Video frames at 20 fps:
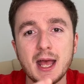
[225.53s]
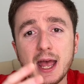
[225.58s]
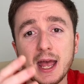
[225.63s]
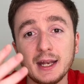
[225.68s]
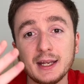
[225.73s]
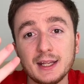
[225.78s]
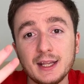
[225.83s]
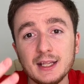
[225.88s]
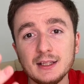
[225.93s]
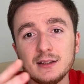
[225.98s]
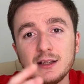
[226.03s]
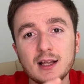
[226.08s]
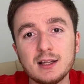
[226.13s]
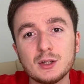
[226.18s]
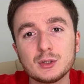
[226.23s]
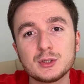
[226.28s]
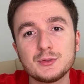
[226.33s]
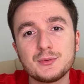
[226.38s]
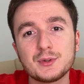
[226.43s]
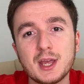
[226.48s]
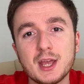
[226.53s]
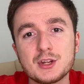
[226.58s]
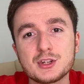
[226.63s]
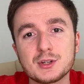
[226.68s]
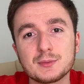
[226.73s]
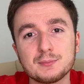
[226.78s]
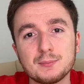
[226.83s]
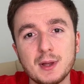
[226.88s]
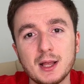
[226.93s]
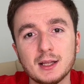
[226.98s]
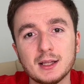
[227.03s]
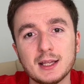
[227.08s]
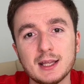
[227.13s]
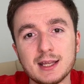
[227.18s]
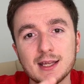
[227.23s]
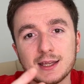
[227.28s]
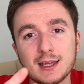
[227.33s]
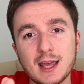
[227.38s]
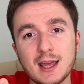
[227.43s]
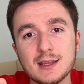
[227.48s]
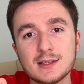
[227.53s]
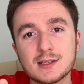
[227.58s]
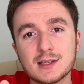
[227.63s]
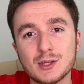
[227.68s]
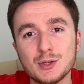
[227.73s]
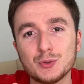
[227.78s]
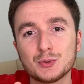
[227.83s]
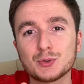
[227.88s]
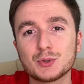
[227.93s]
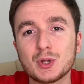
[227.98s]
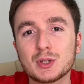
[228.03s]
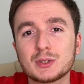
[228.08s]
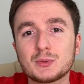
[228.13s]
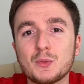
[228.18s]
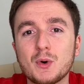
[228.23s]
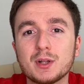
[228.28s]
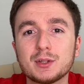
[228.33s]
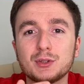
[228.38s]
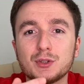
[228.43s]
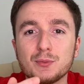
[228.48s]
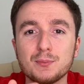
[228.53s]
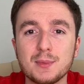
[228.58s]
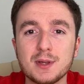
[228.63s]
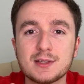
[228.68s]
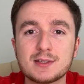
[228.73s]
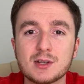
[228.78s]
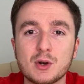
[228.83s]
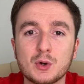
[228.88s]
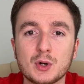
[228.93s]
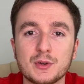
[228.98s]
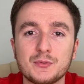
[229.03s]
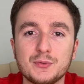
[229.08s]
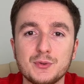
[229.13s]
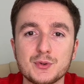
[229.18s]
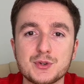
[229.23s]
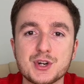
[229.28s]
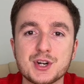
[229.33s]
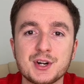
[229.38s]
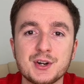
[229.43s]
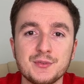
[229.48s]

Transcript: and hit that notification bell in case you do not want to miss on a future